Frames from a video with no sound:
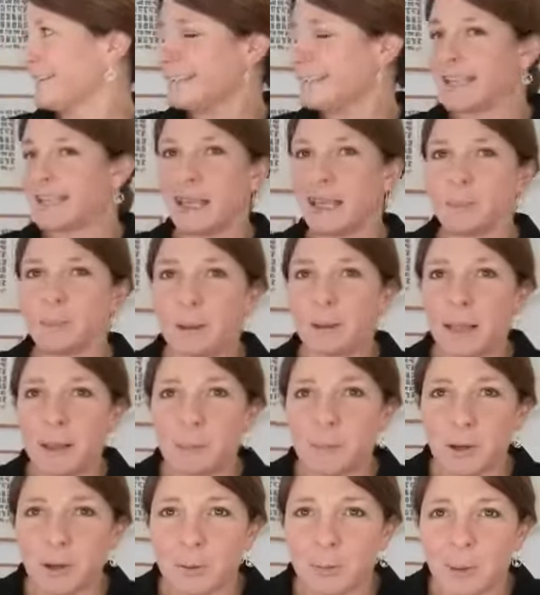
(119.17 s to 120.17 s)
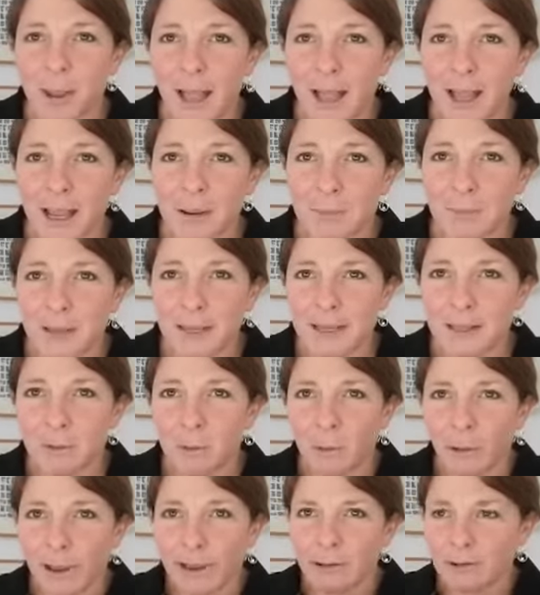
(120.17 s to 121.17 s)
To keep peeping up behind me, the
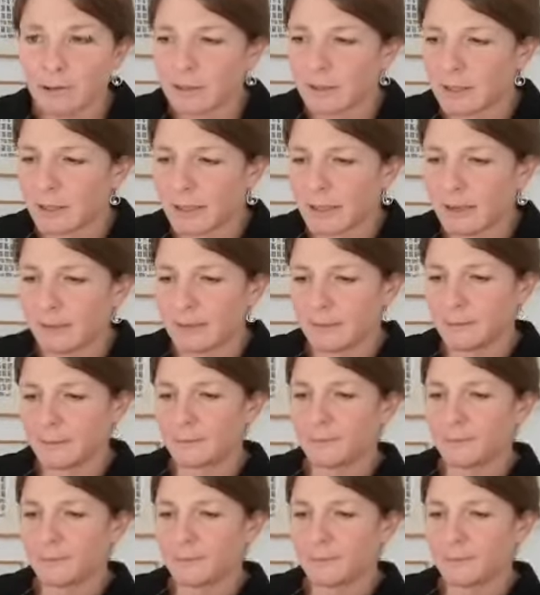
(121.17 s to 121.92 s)
wild thing.